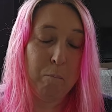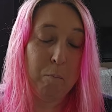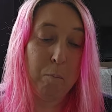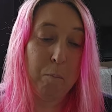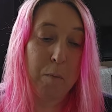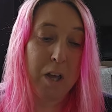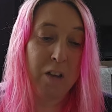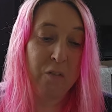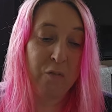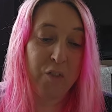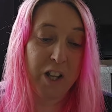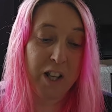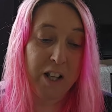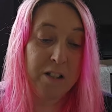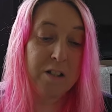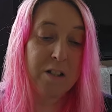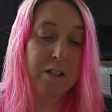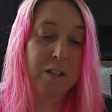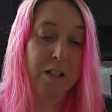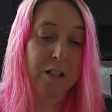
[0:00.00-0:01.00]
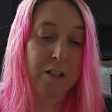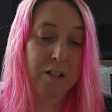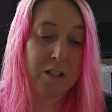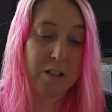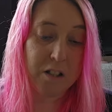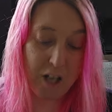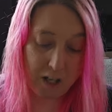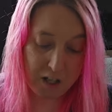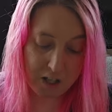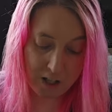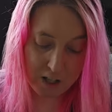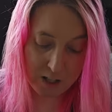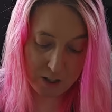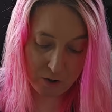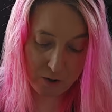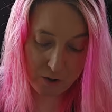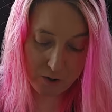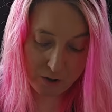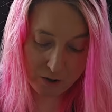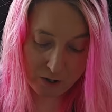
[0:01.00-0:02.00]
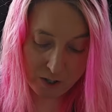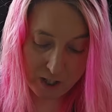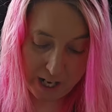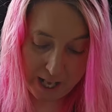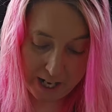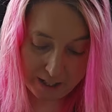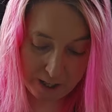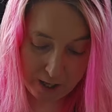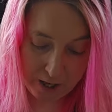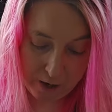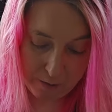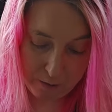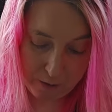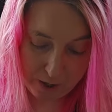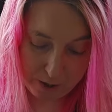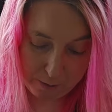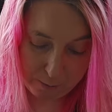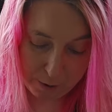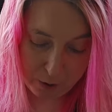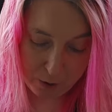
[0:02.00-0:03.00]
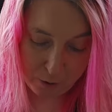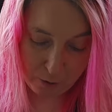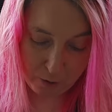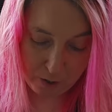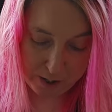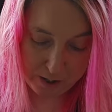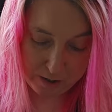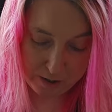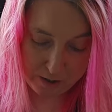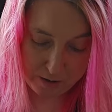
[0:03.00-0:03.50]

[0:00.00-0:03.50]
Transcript: If the instinct is anything other than Lego, then I'm annoyed.